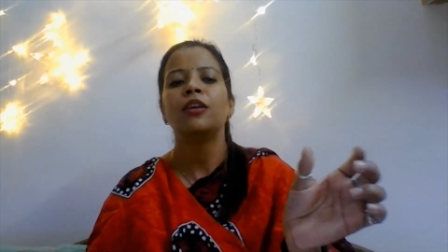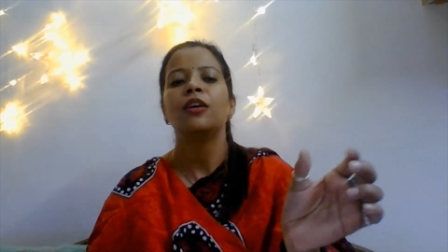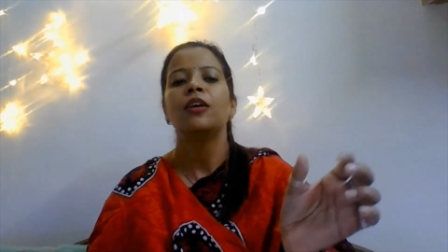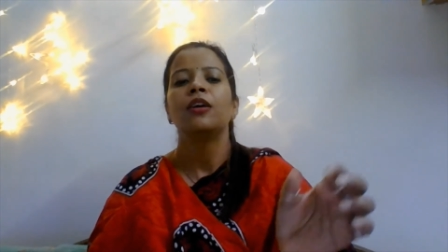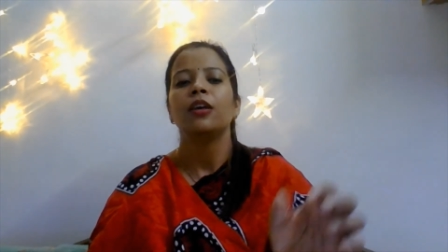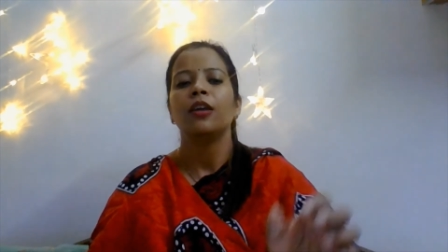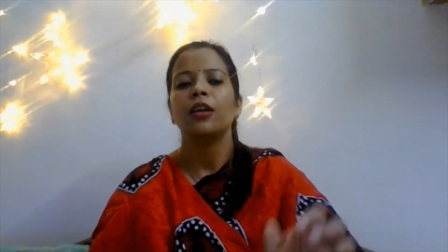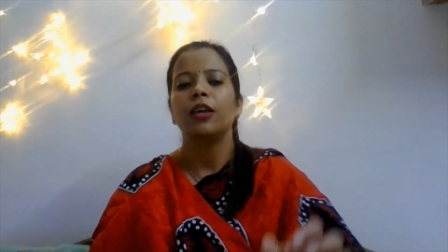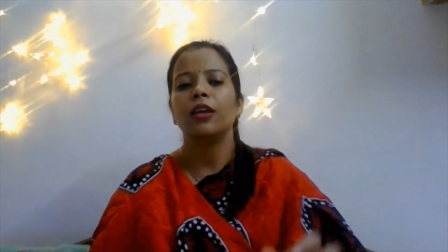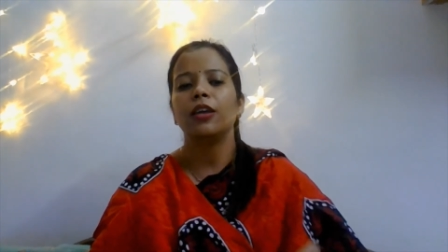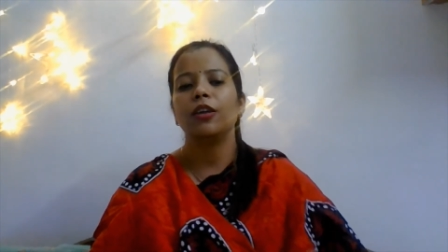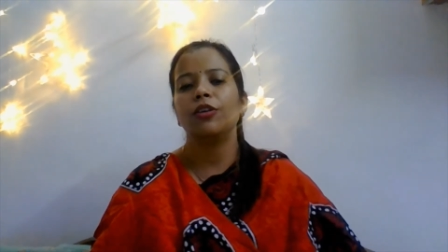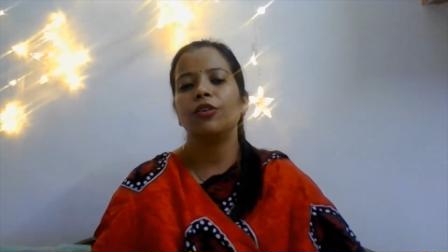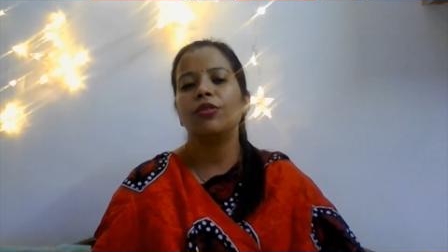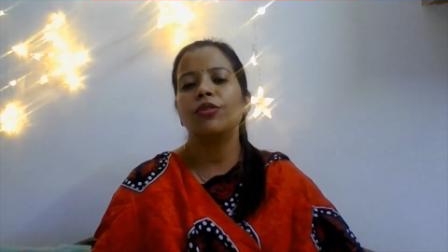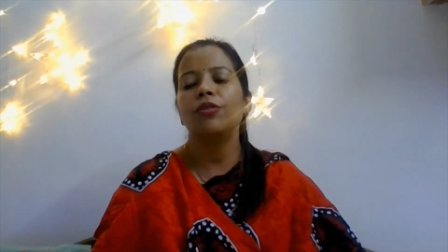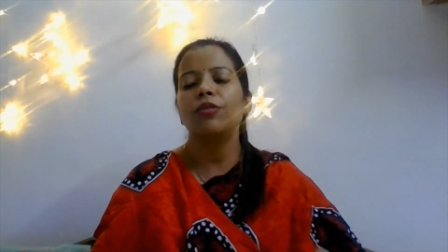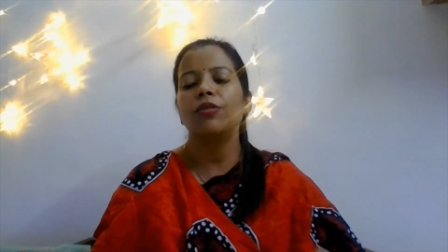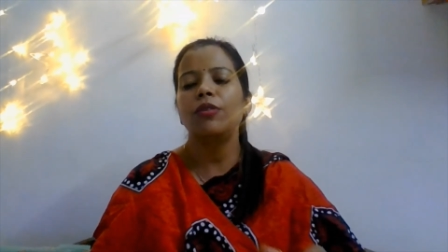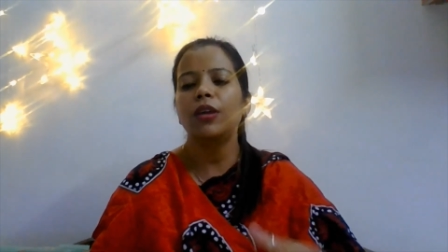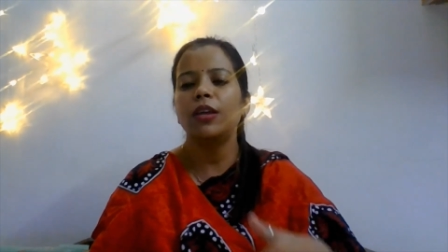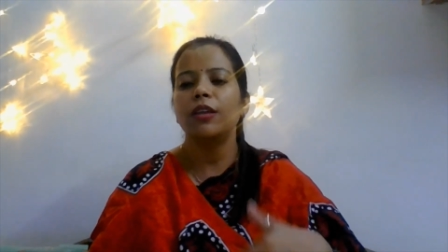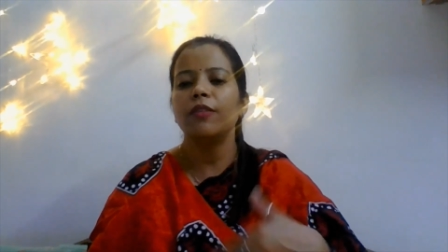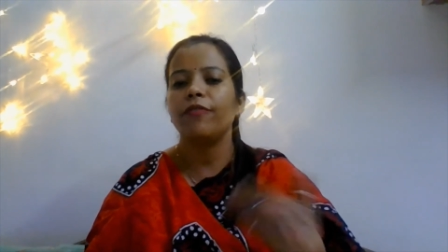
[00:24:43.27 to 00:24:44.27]

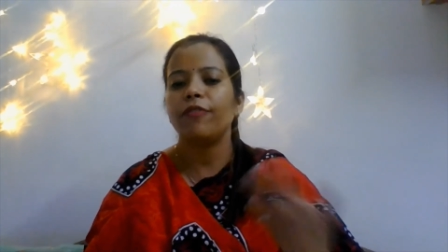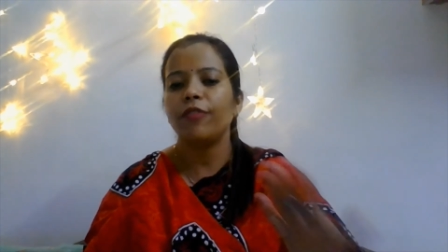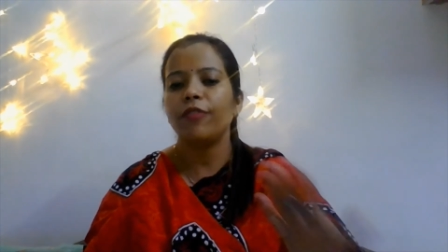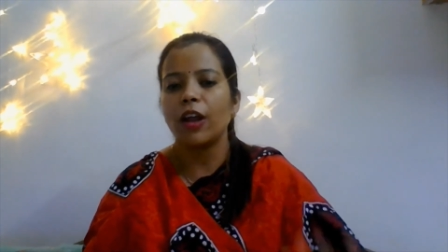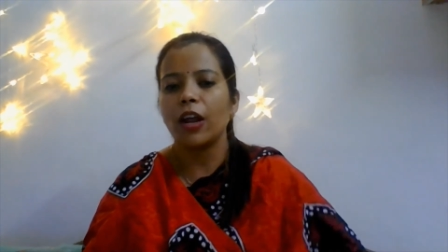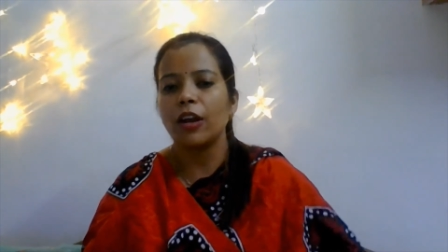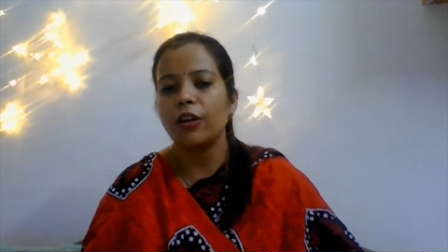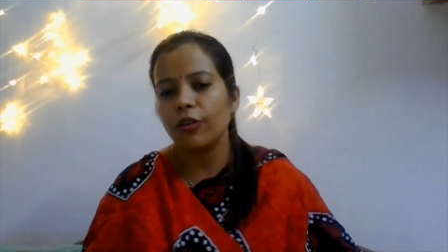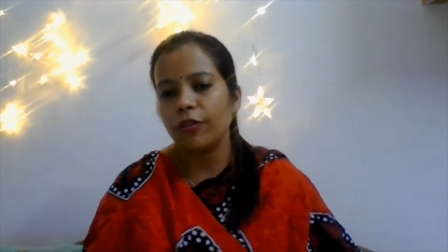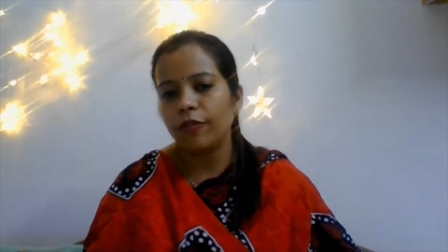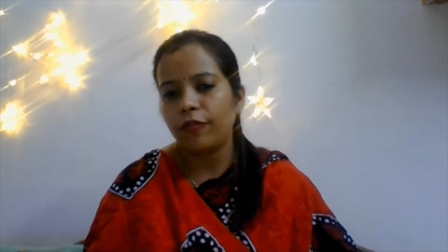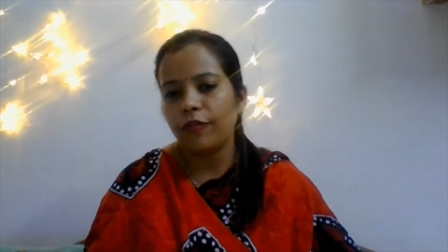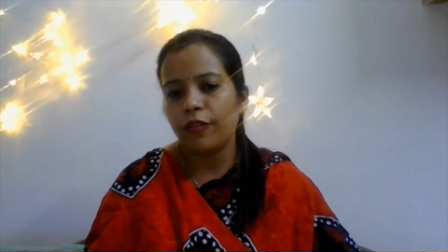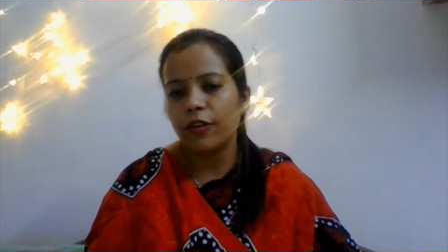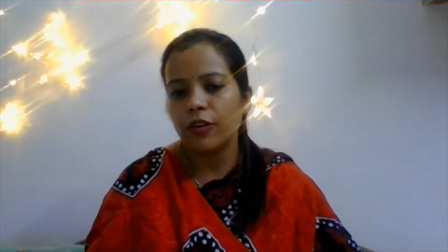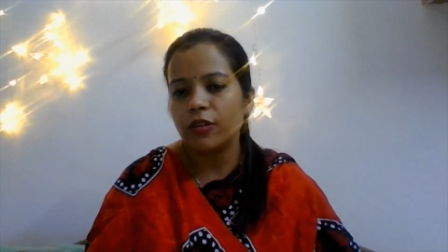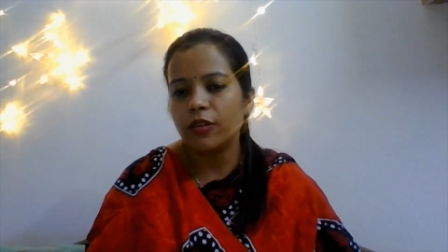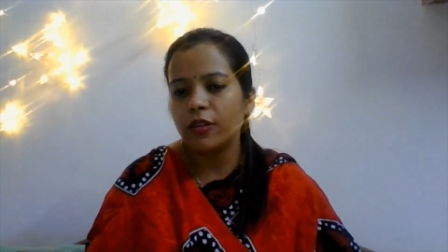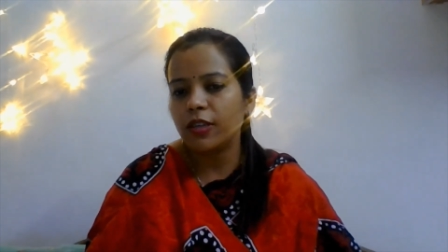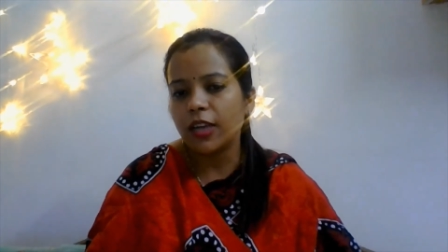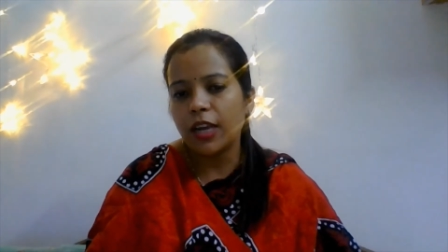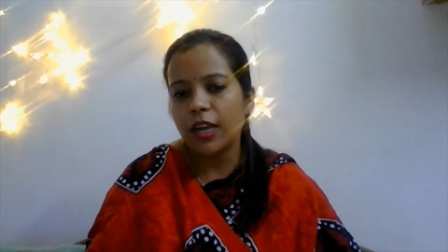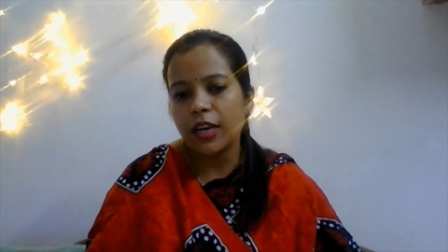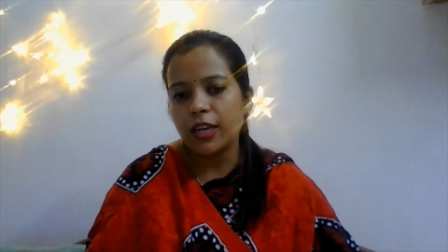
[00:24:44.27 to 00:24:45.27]
in front of your
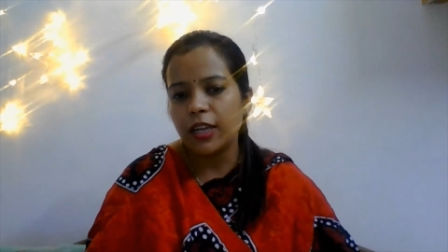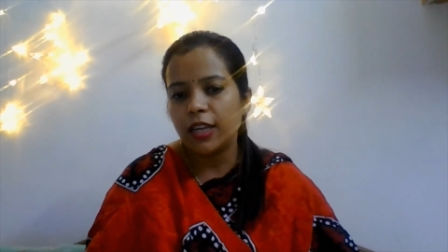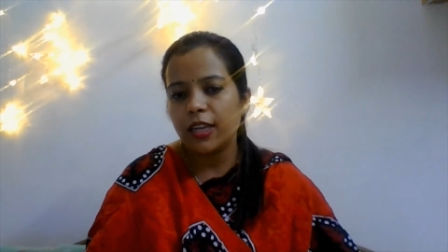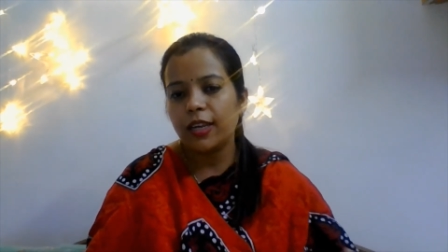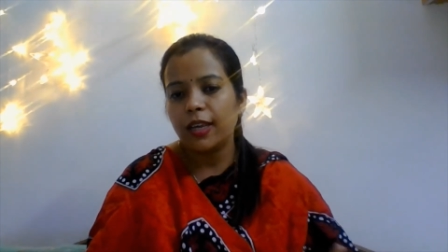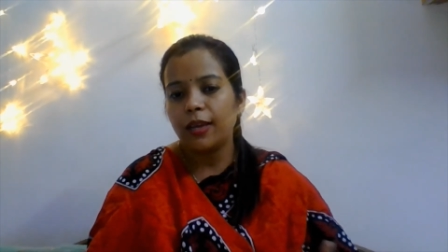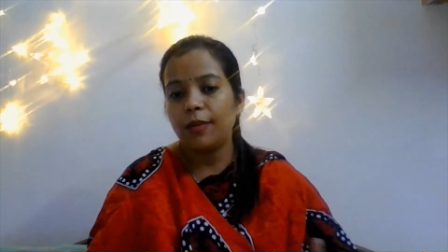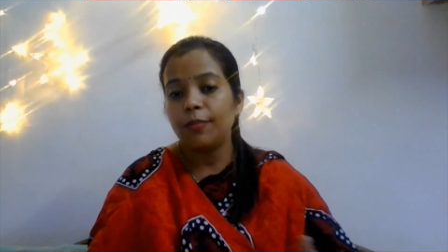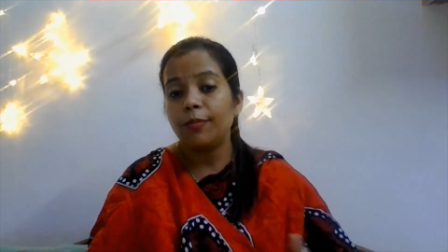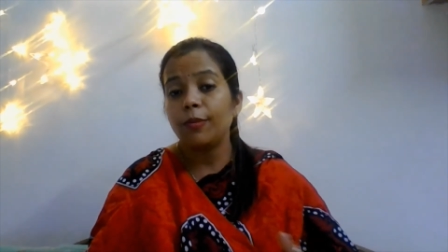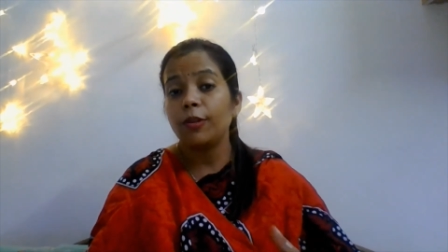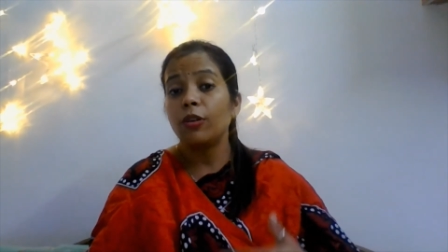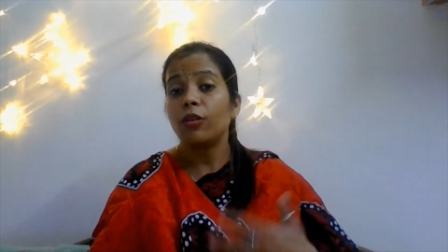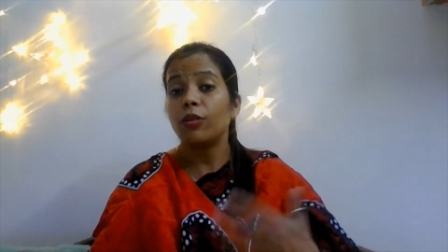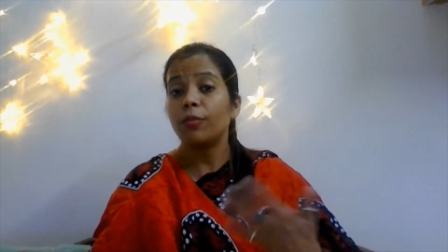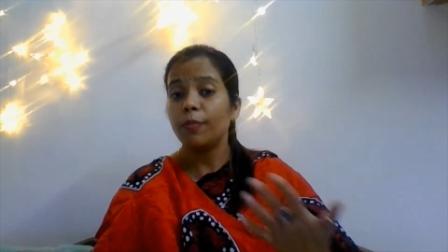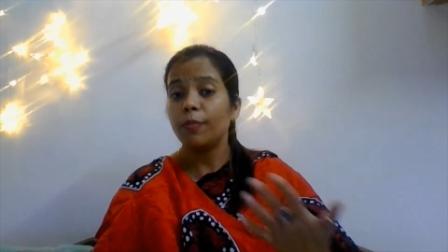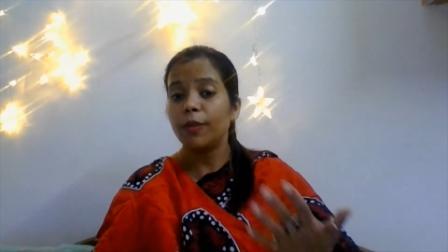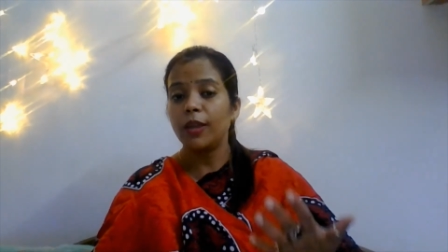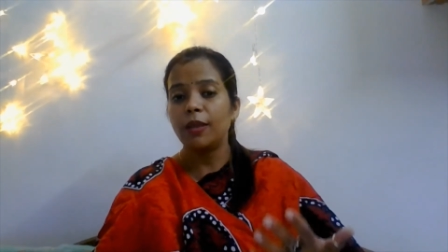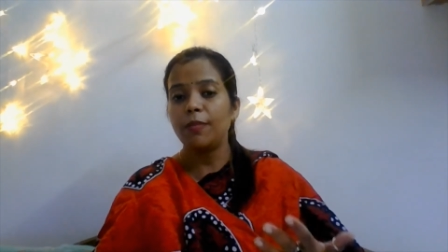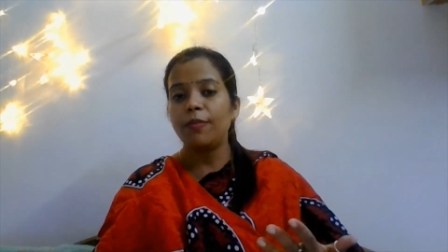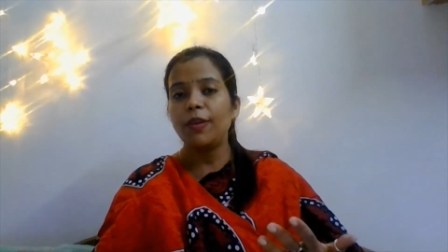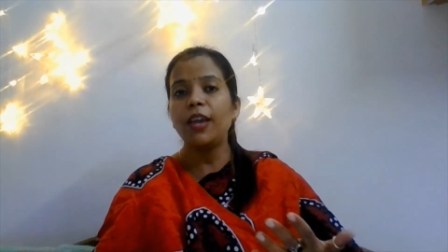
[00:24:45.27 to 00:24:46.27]
study table or
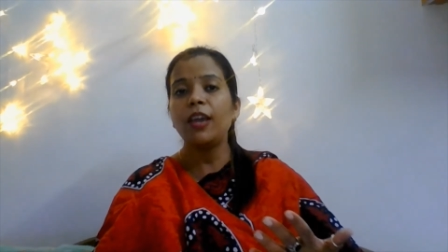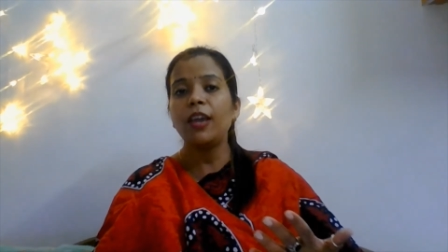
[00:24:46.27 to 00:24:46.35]
maybe